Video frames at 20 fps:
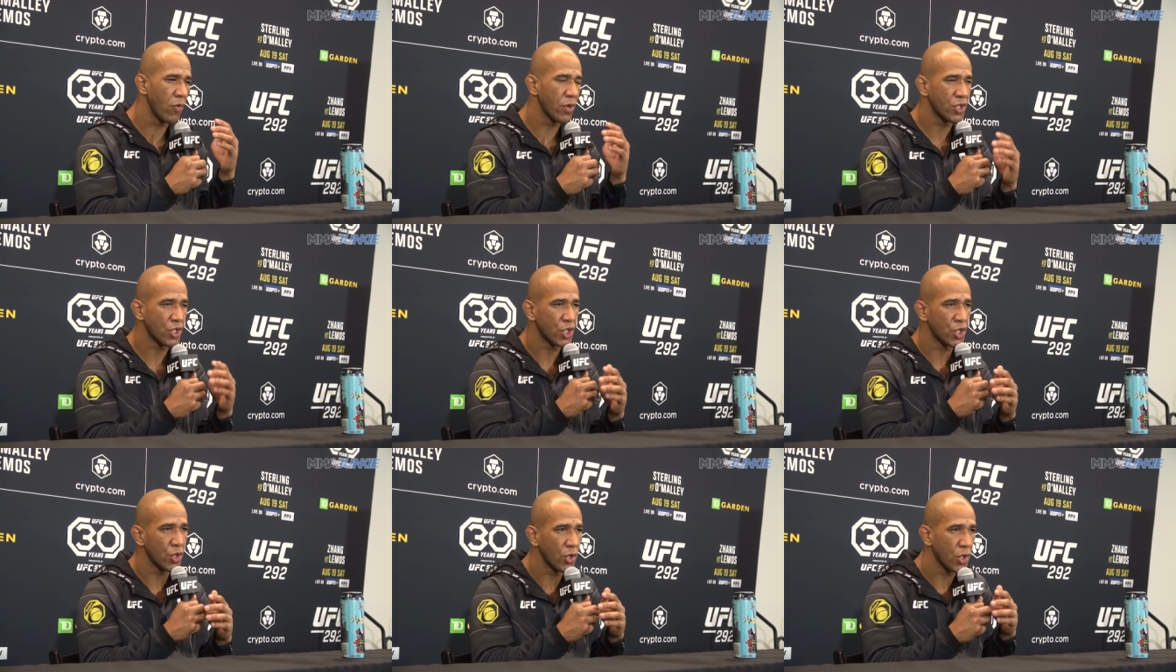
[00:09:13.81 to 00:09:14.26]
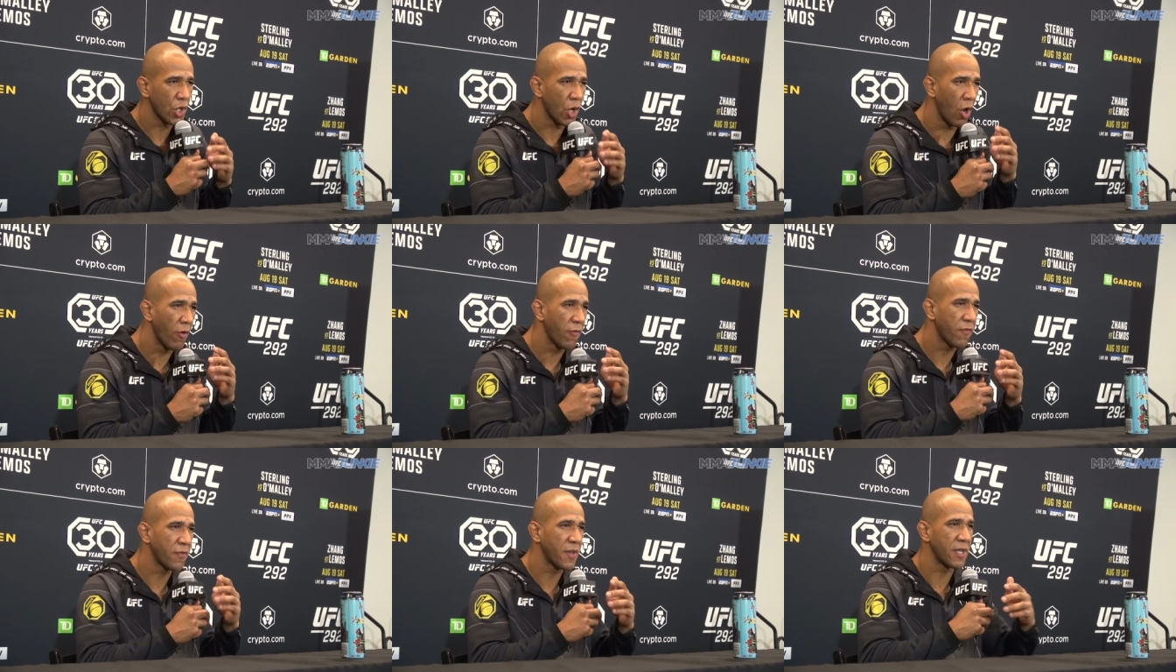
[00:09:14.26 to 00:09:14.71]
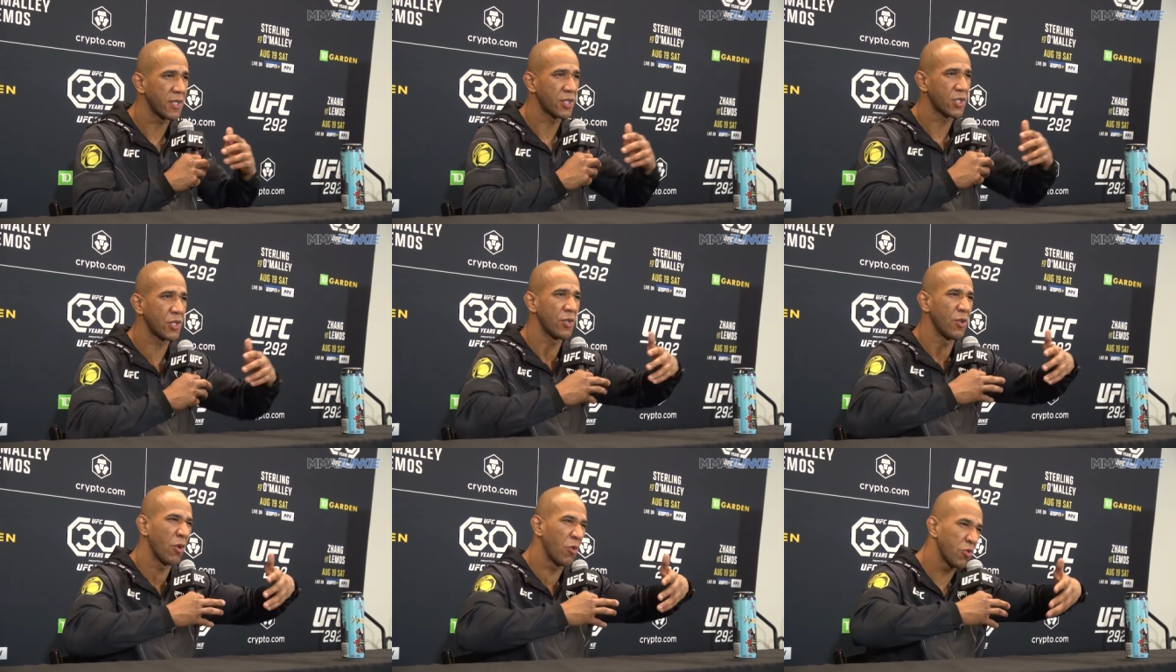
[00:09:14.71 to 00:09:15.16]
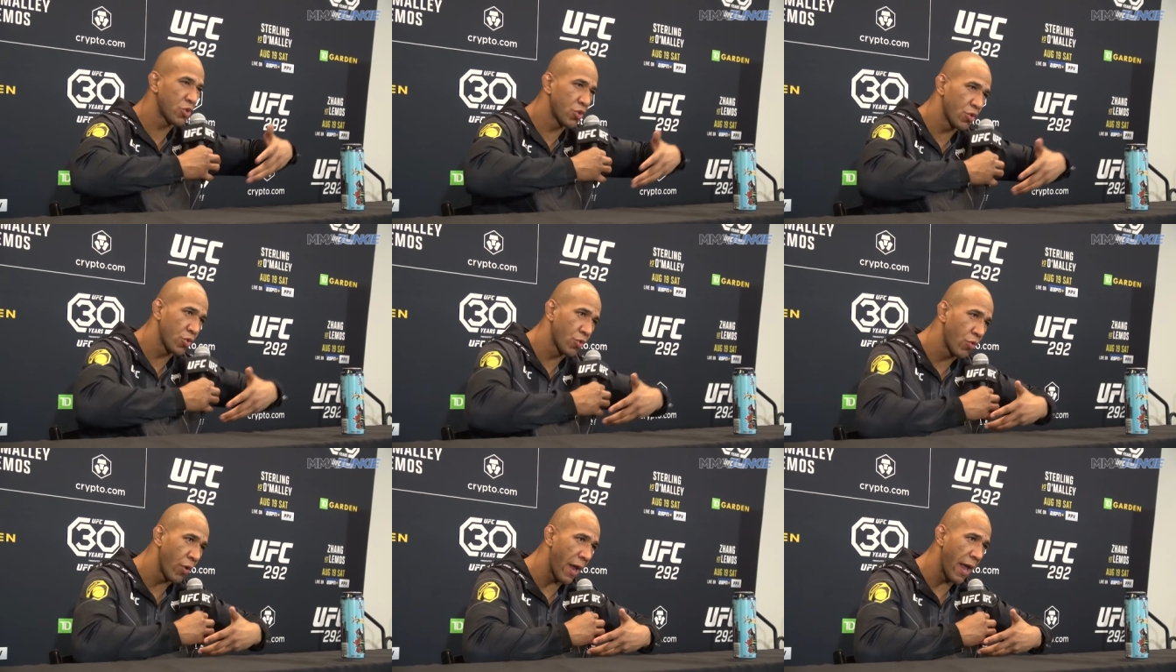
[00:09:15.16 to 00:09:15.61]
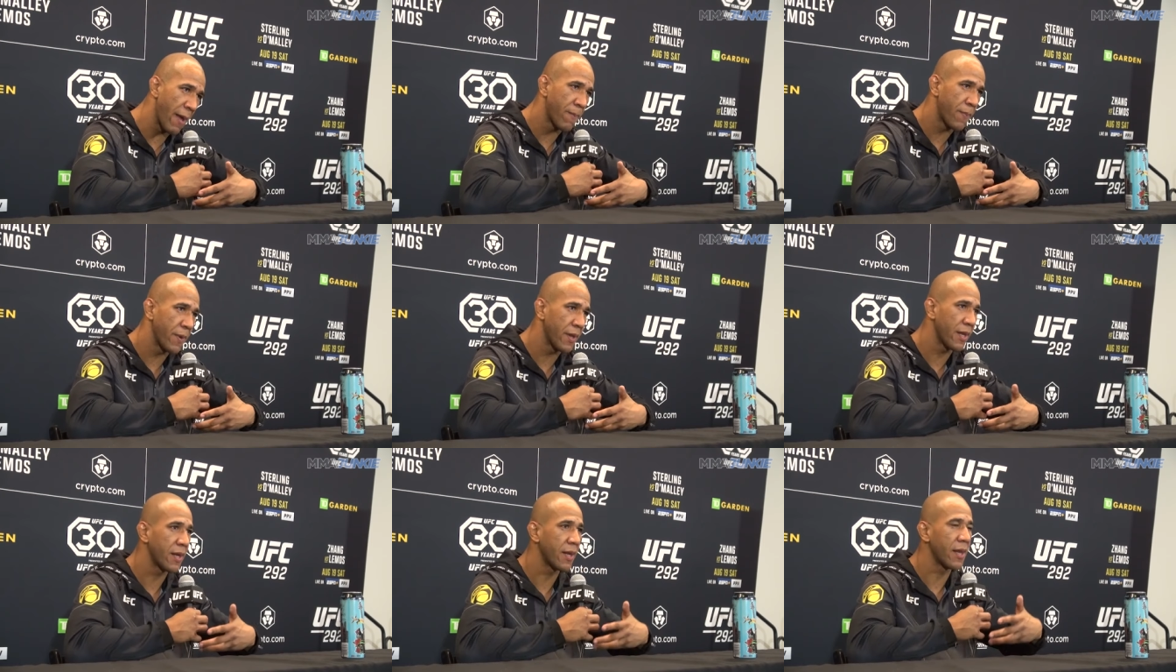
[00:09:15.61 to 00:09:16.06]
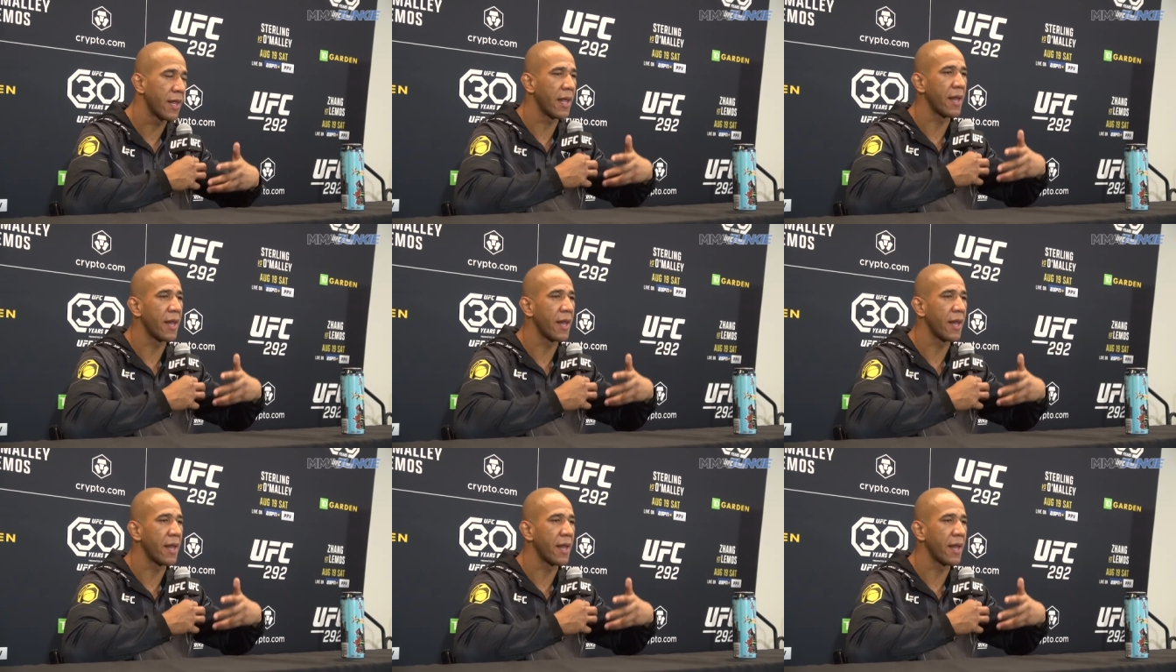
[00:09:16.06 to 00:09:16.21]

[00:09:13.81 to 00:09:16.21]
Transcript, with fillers: always too confident, to grappling,